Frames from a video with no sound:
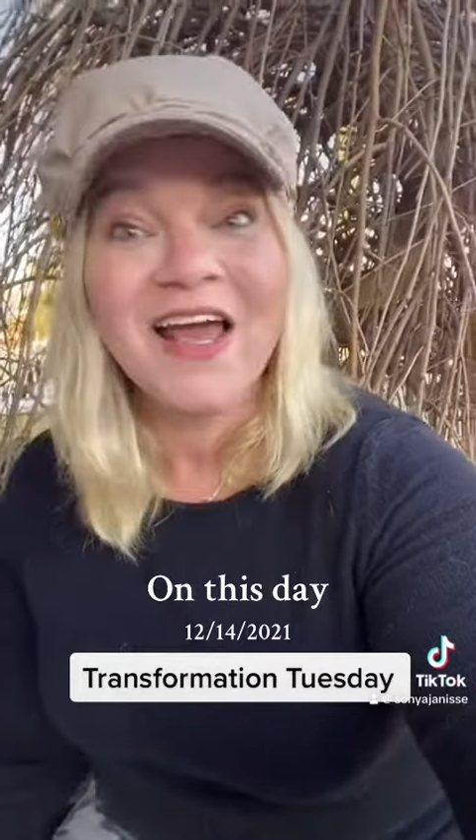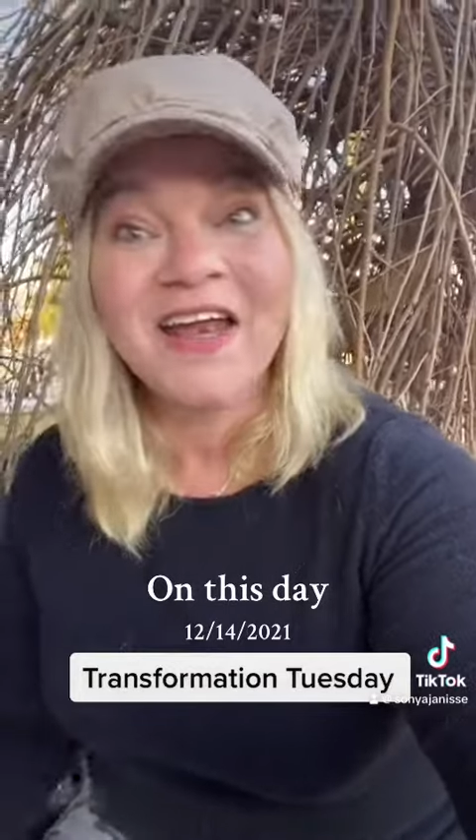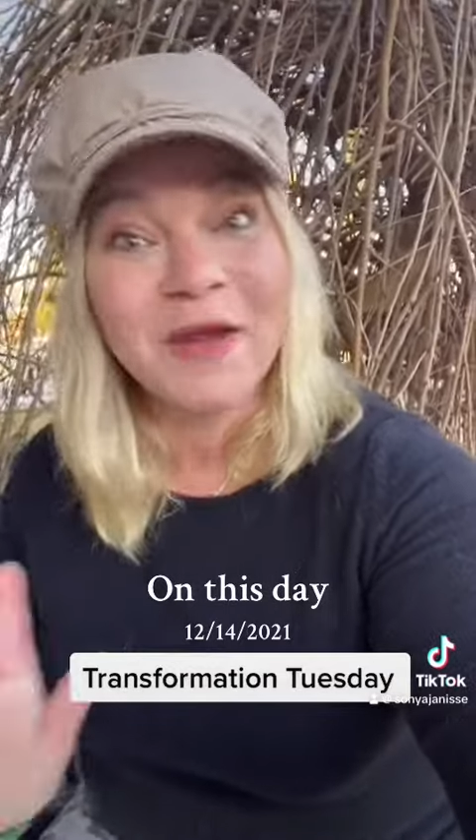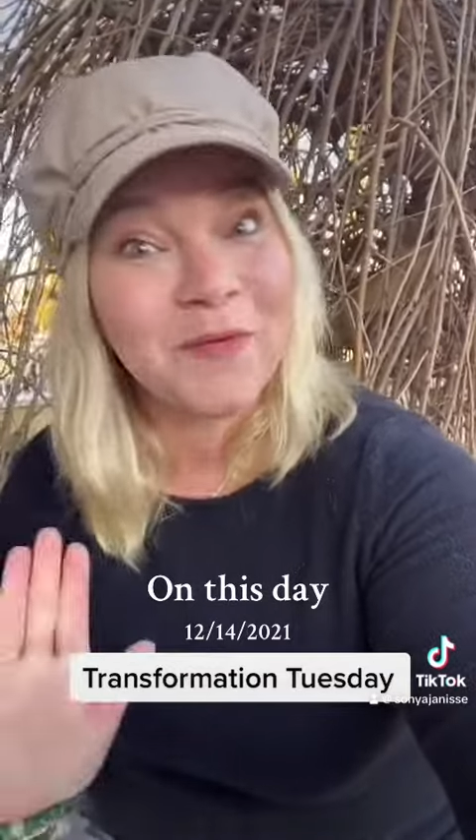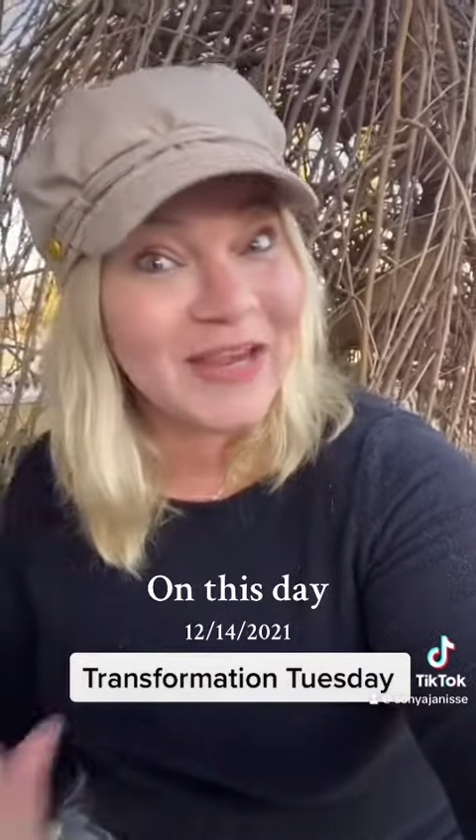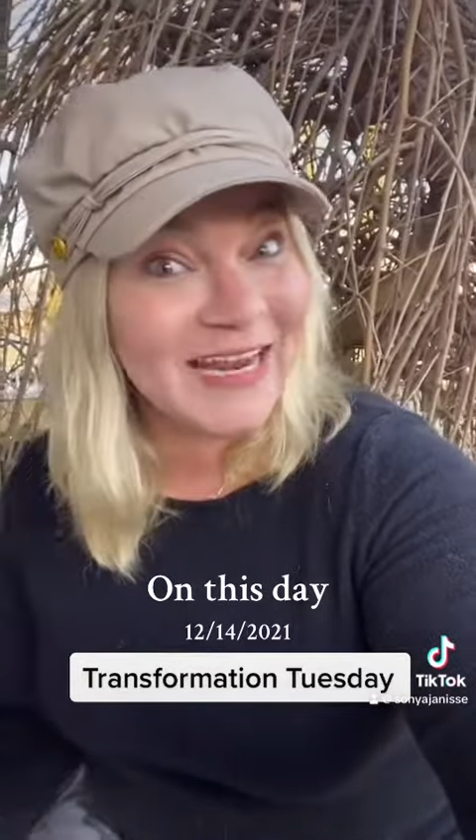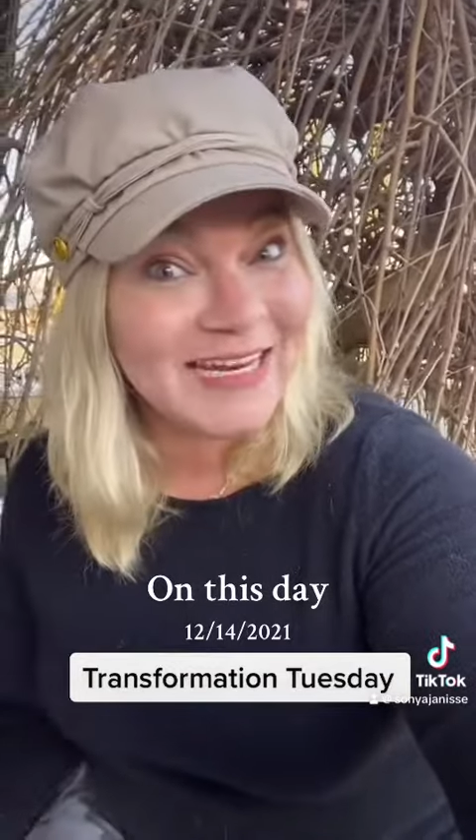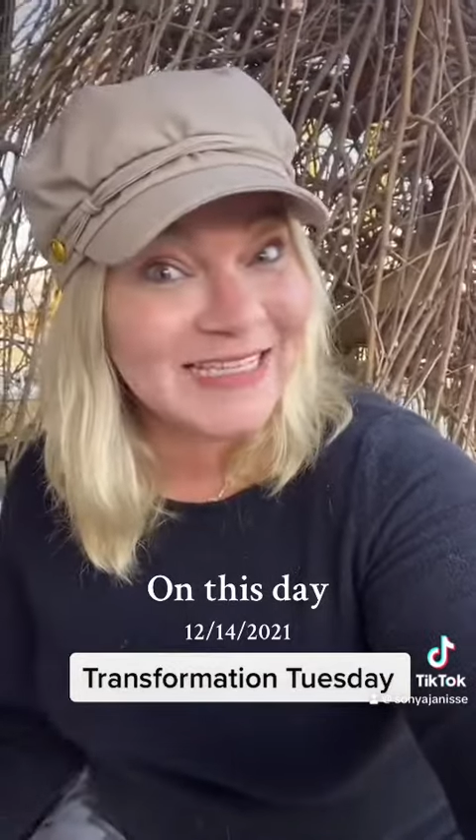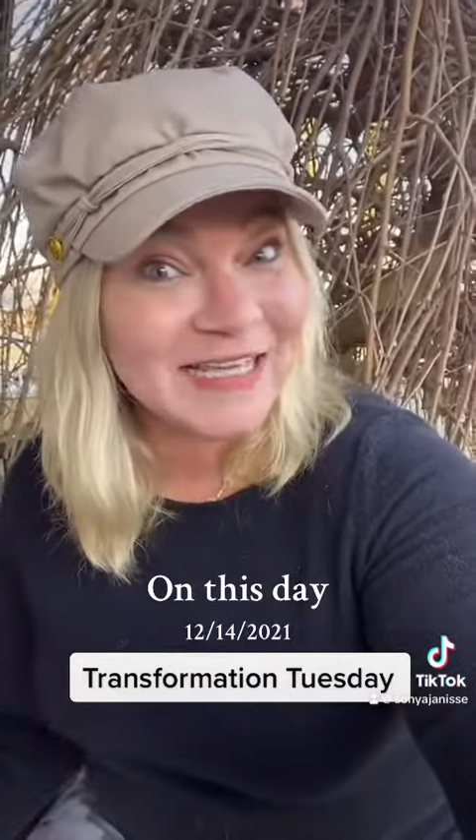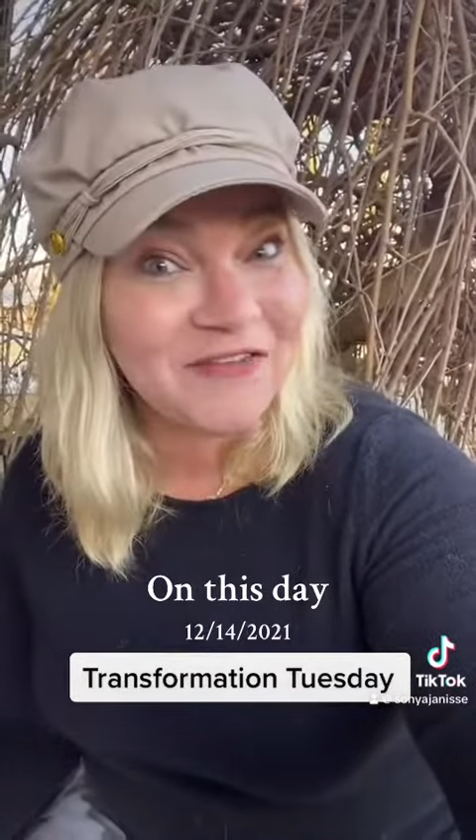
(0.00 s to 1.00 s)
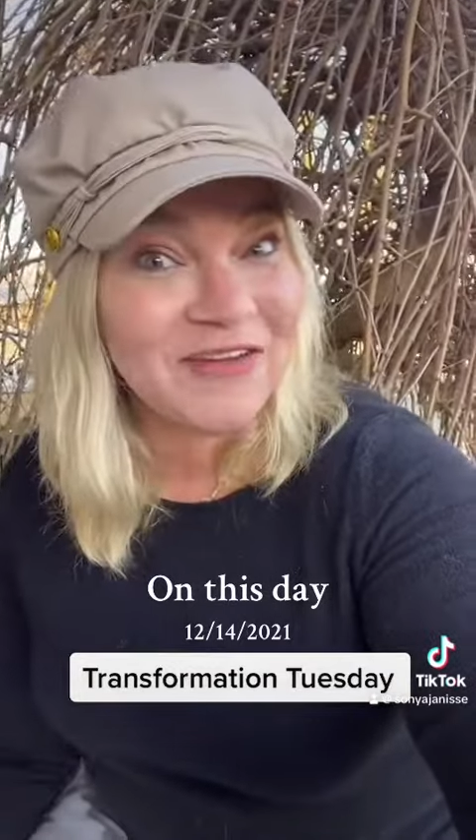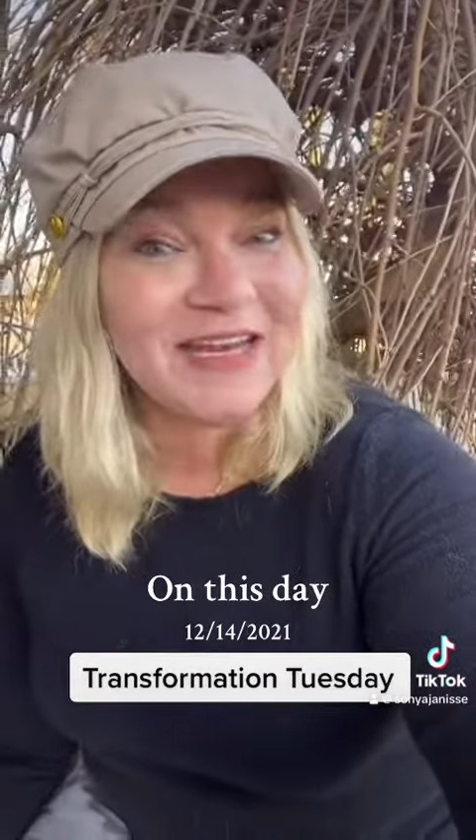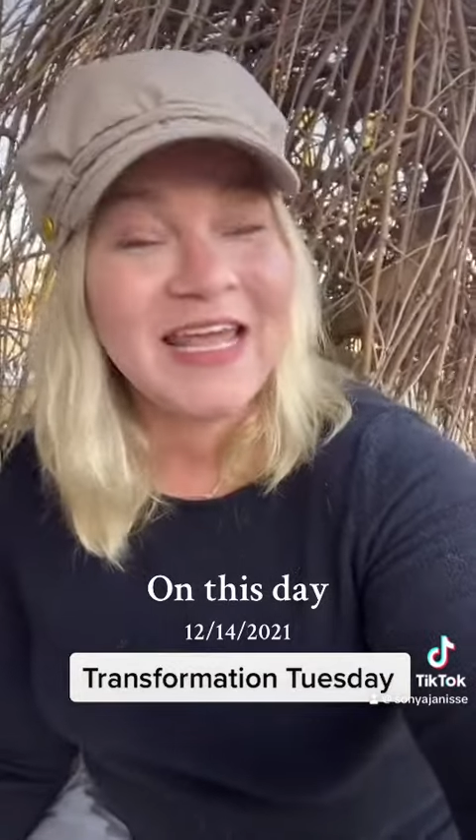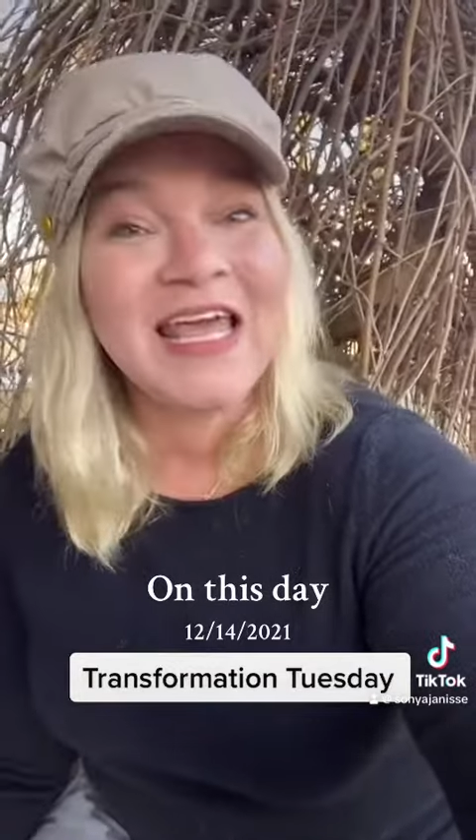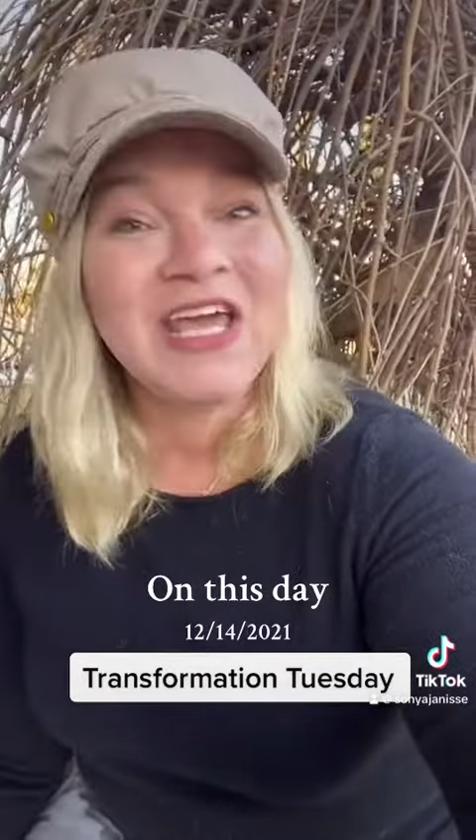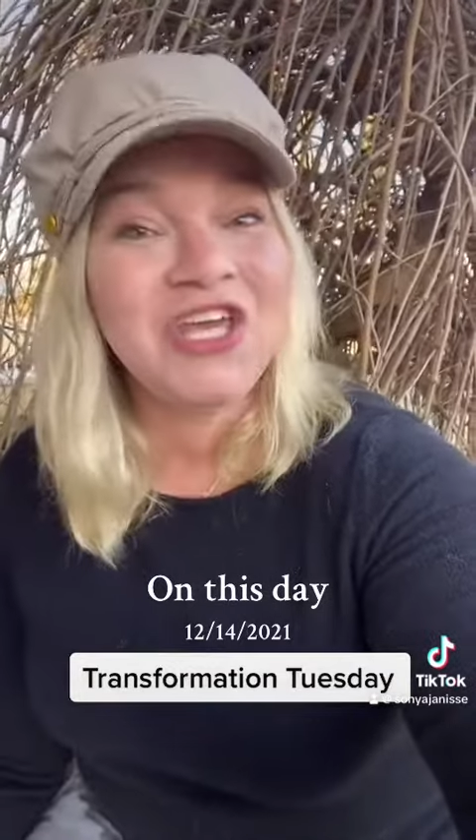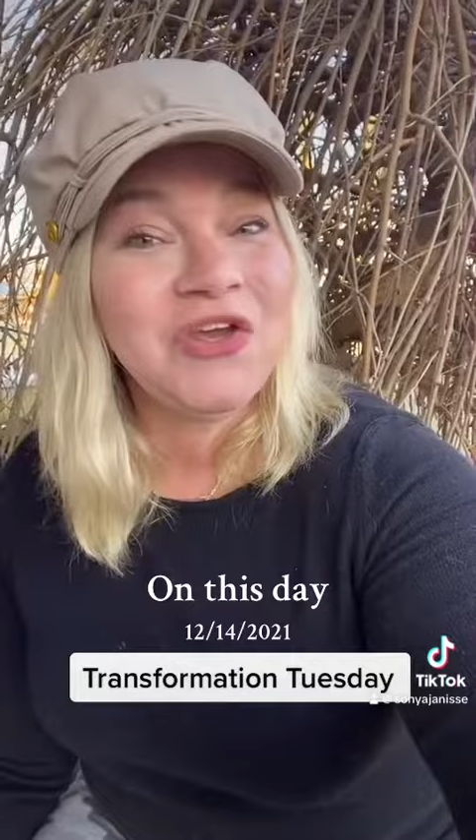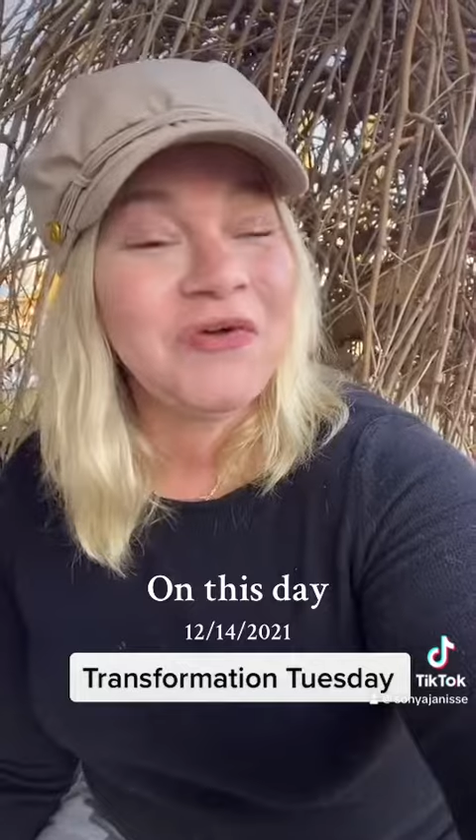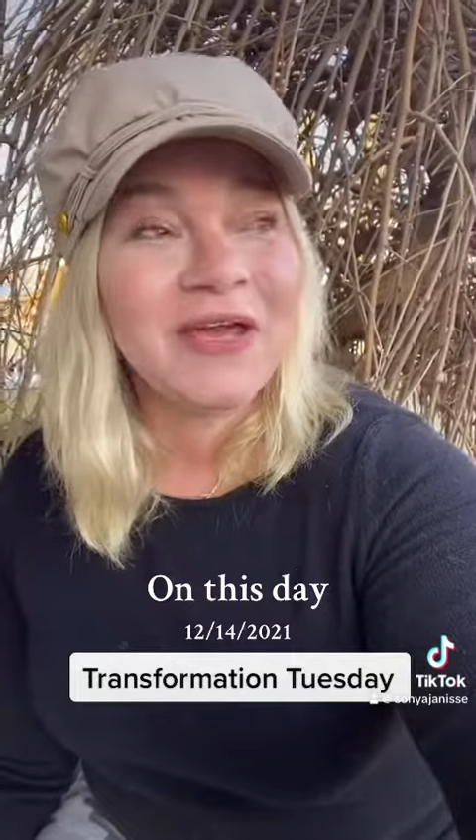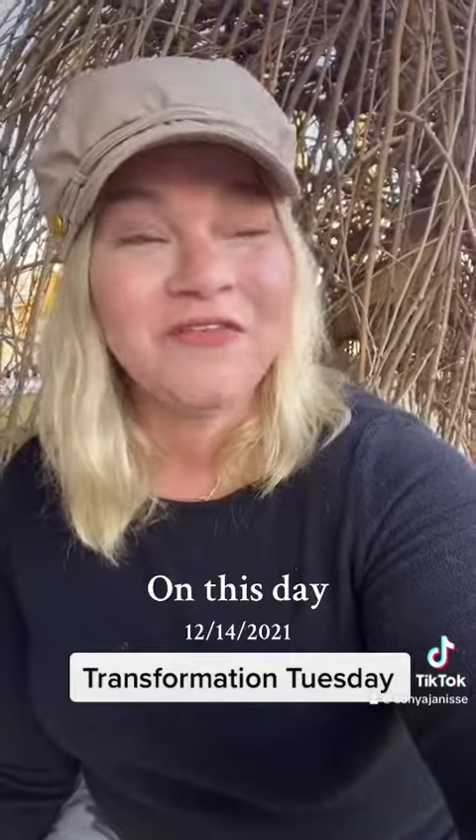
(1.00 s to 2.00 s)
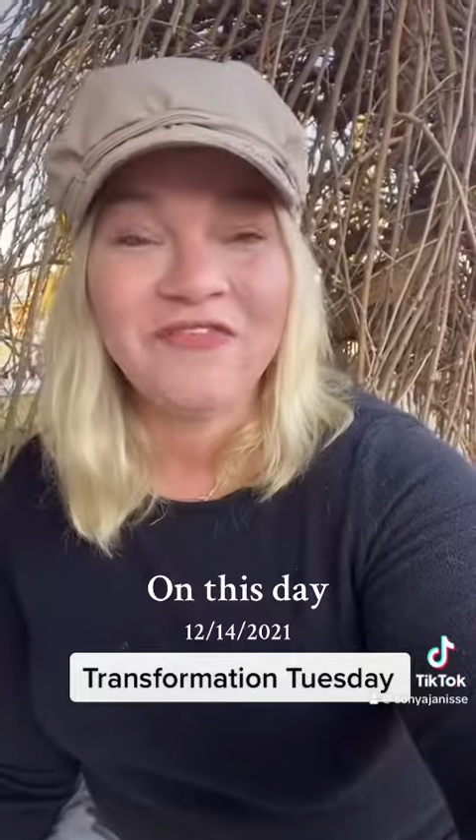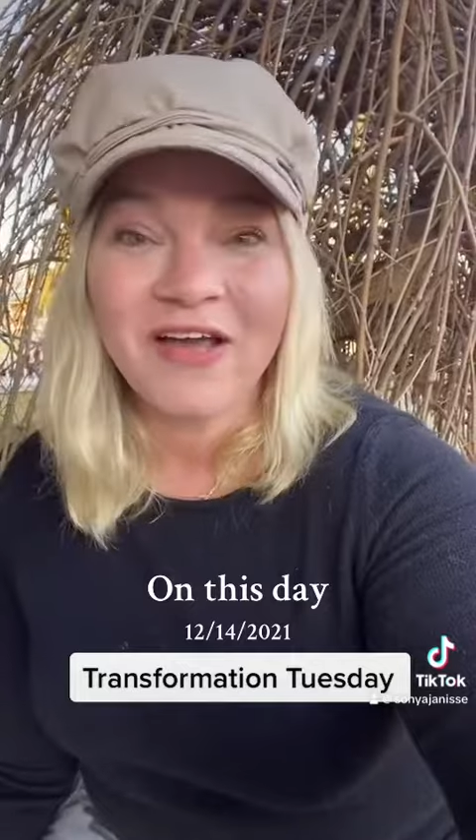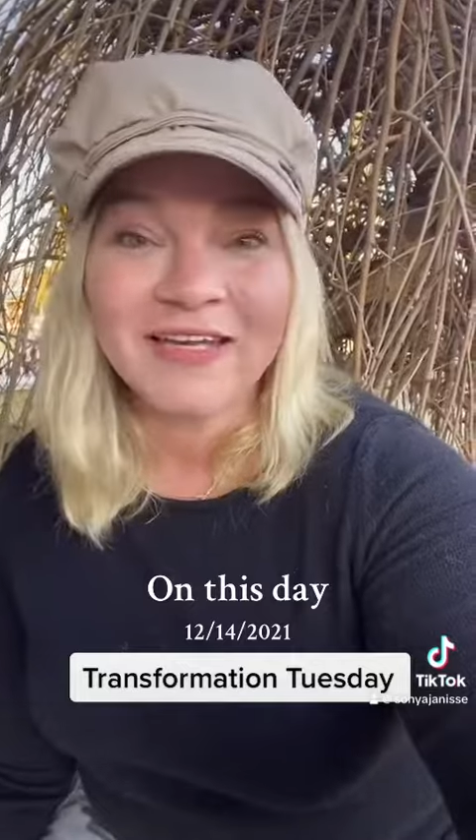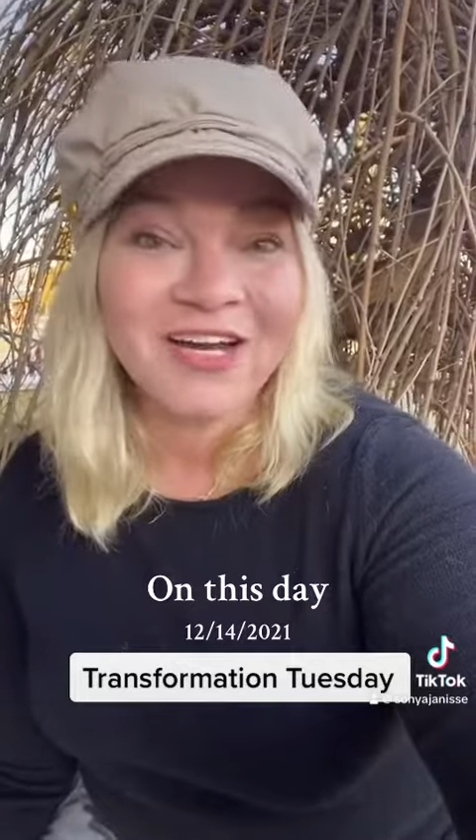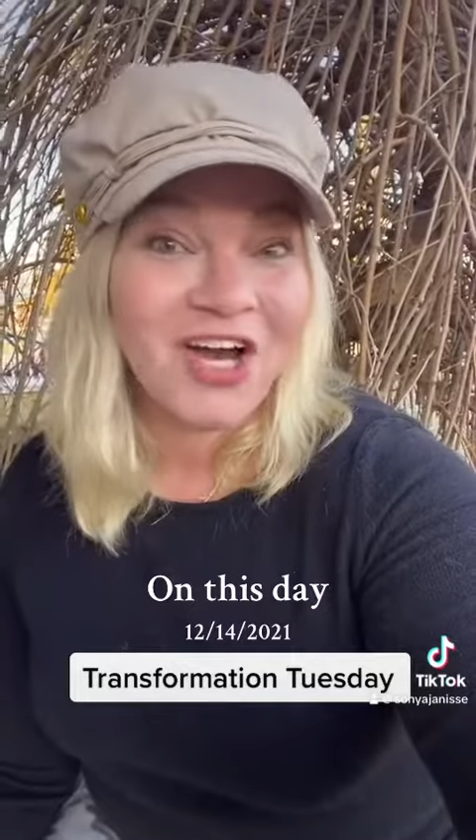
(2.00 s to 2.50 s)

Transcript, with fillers: Number 87, you can find it